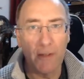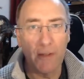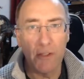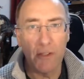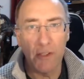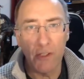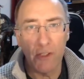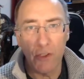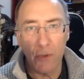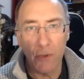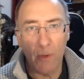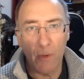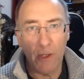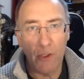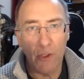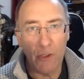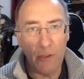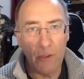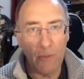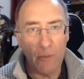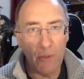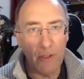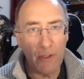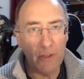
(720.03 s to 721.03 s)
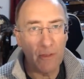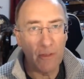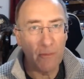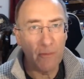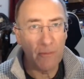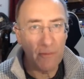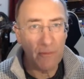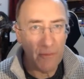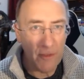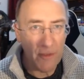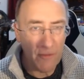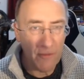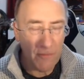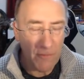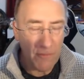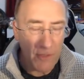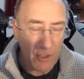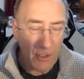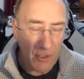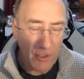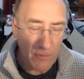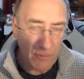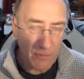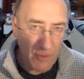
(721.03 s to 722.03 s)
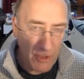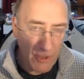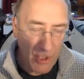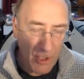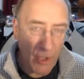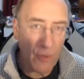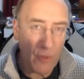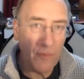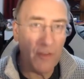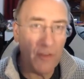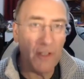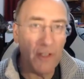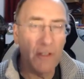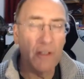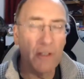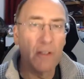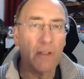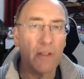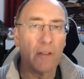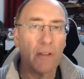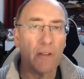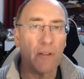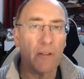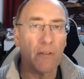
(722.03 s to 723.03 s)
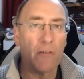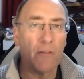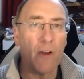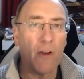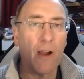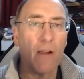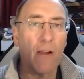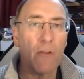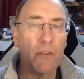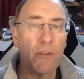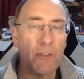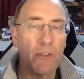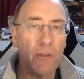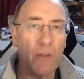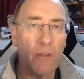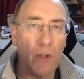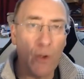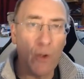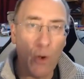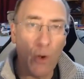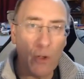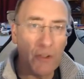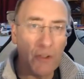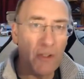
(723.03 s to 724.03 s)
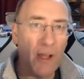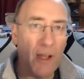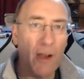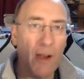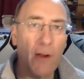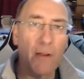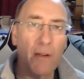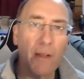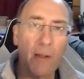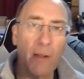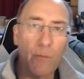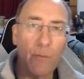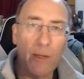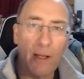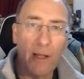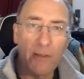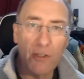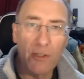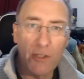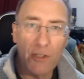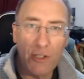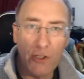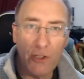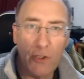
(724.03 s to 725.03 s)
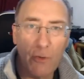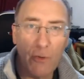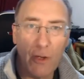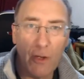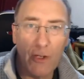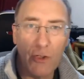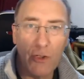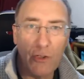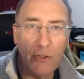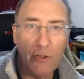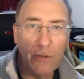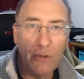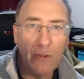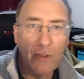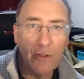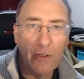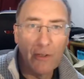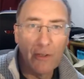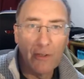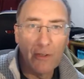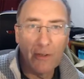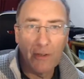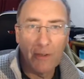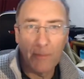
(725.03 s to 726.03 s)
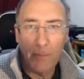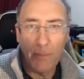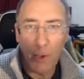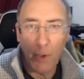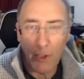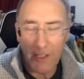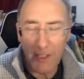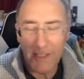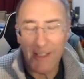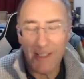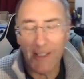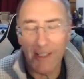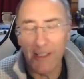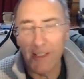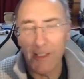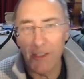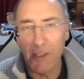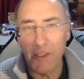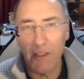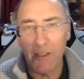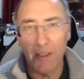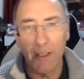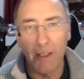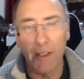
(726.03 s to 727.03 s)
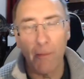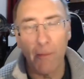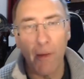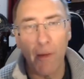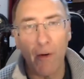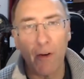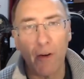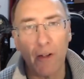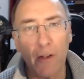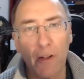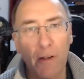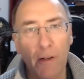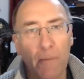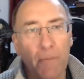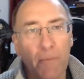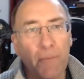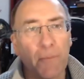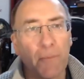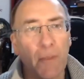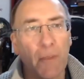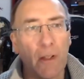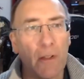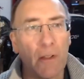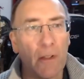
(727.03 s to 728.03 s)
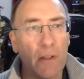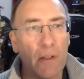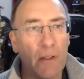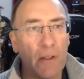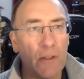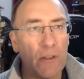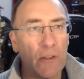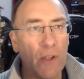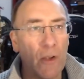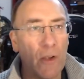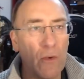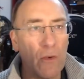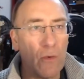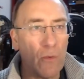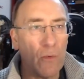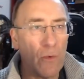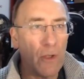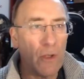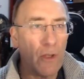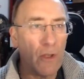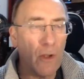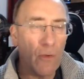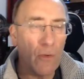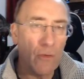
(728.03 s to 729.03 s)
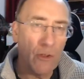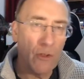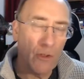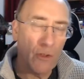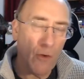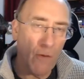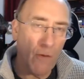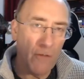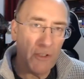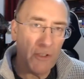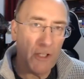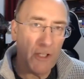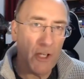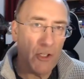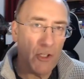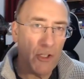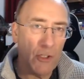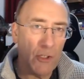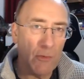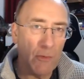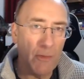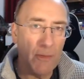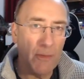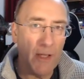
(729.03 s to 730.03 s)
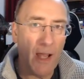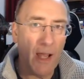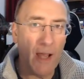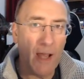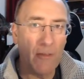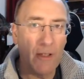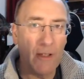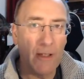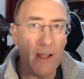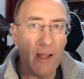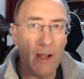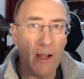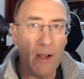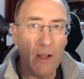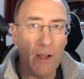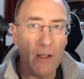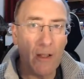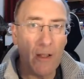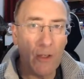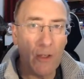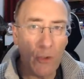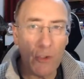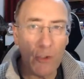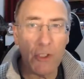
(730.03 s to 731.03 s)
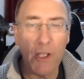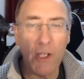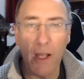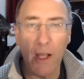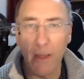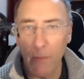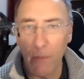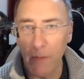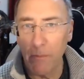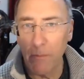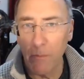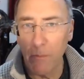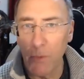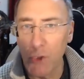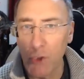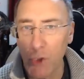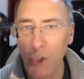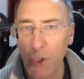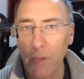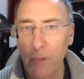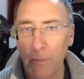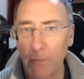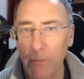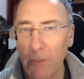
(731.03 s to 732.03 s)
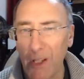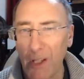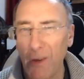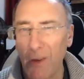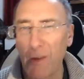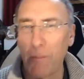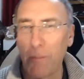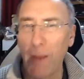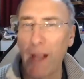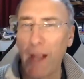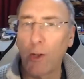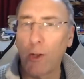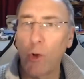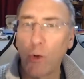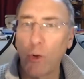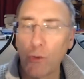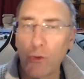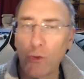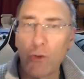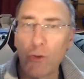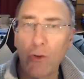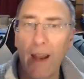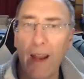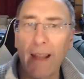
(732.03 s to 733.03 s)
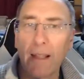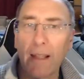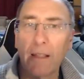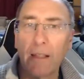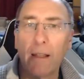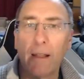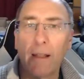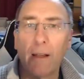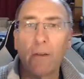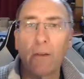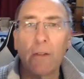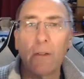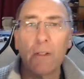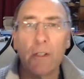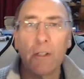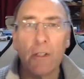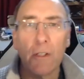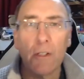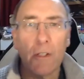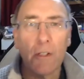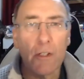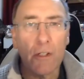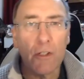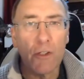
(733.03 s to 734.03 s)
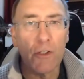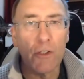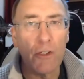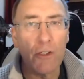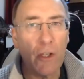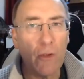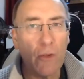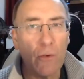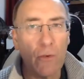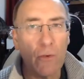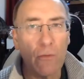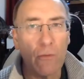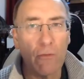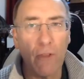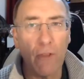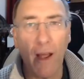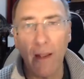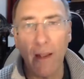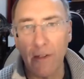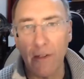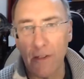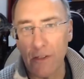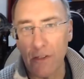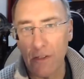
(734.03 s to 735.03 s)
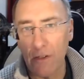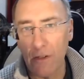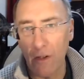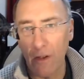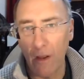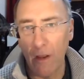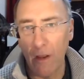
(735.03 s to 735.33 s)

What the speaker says: situation with the COVID, the virus and the lockdown, and then we had the situation, politics in America. So the conversations we've been having now, it looks like we're sort of going back on track now. So that's